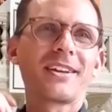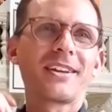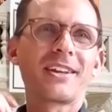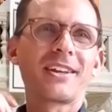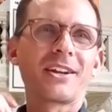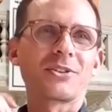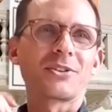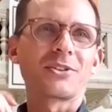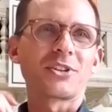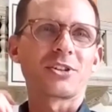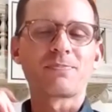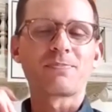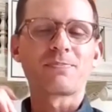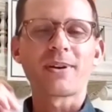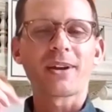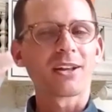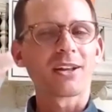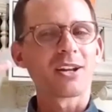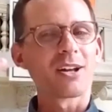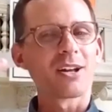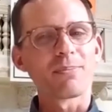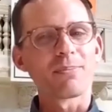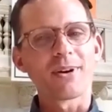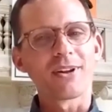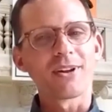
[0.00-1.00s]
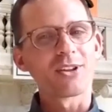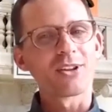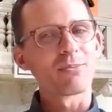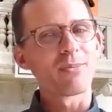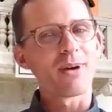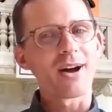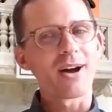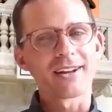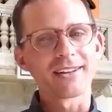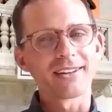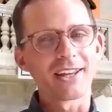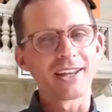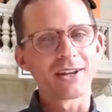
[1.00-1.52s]
you know, just picking up on their
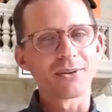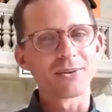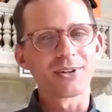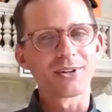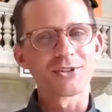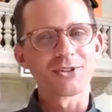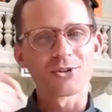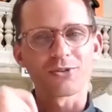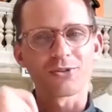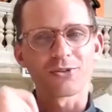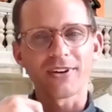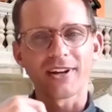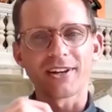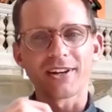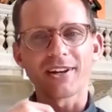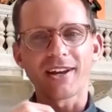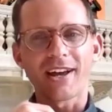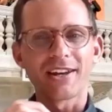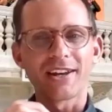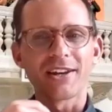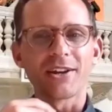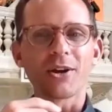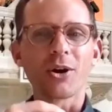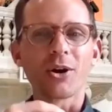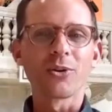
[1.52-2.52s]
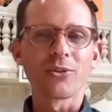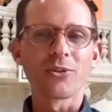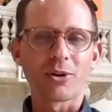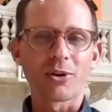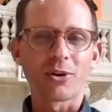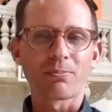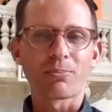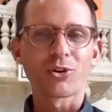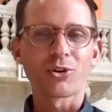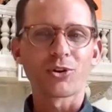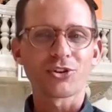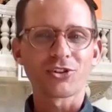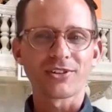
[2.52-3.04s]
body language, or if I know their
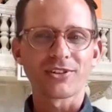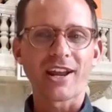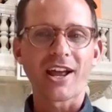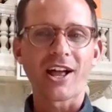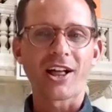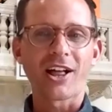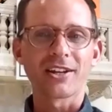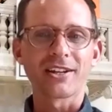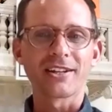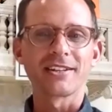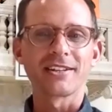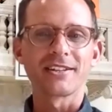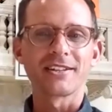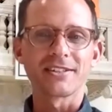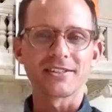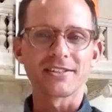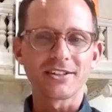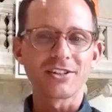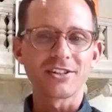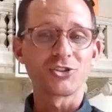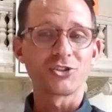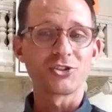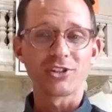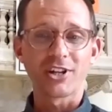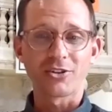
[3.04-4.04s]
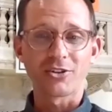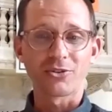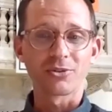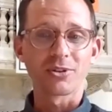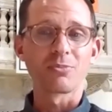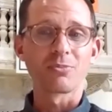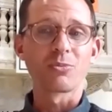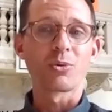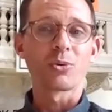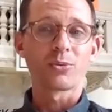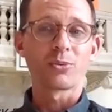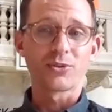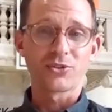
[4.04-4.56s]
personality is generally
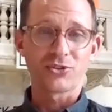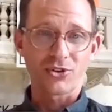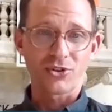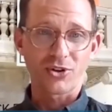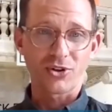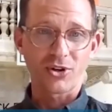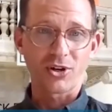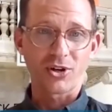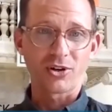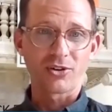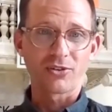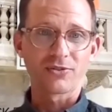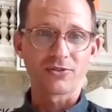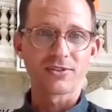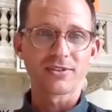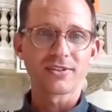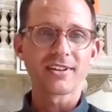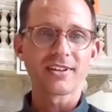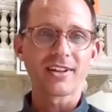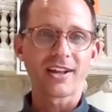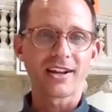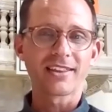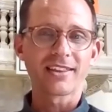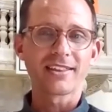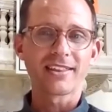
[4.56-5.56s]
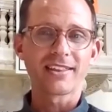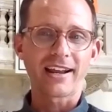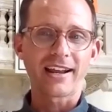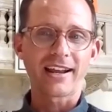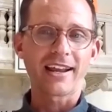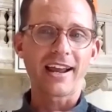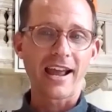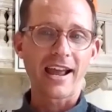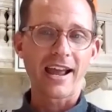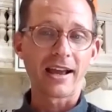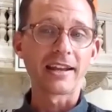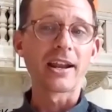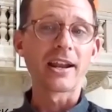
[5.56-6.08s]
more reserved, like
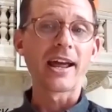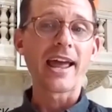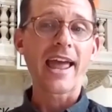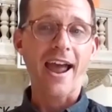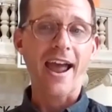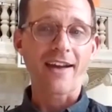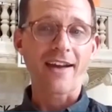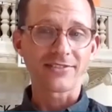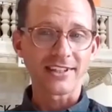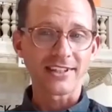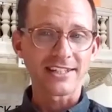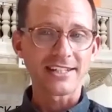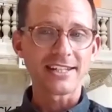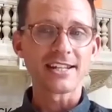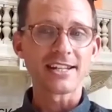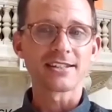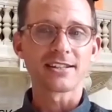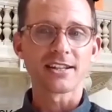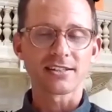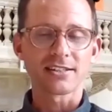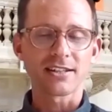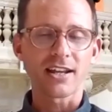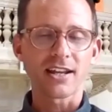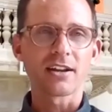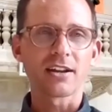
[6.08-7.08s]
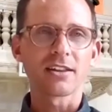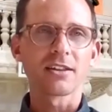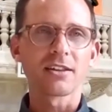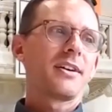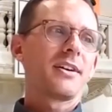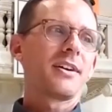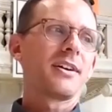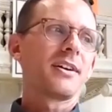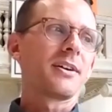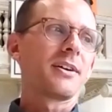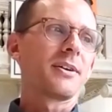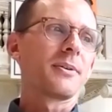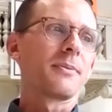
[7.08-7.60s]
I'm going to have to tease this out of
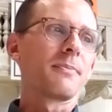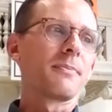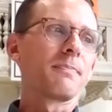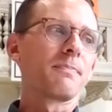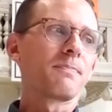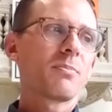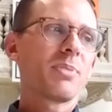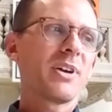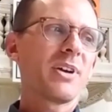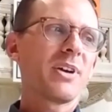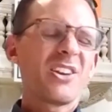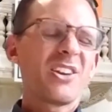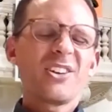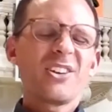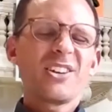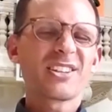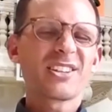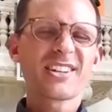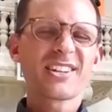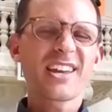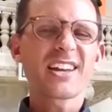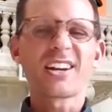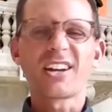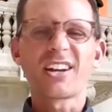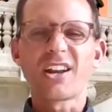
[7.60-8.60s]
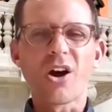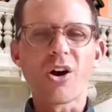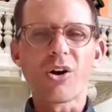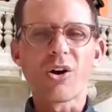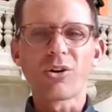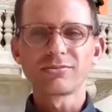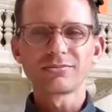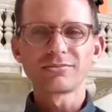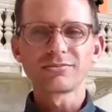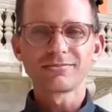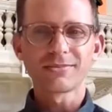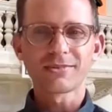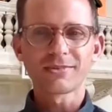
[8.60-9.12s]
them. But, you know, you just kind of know
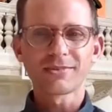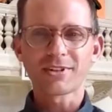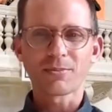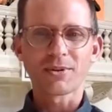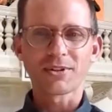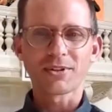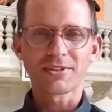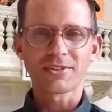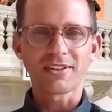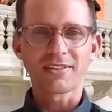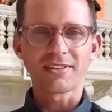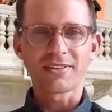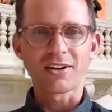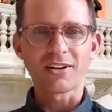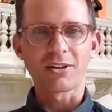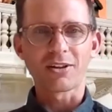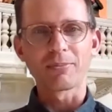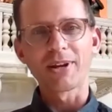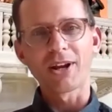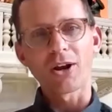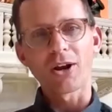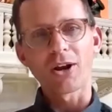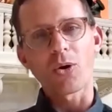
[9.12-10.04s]
someone's sitting there, they're being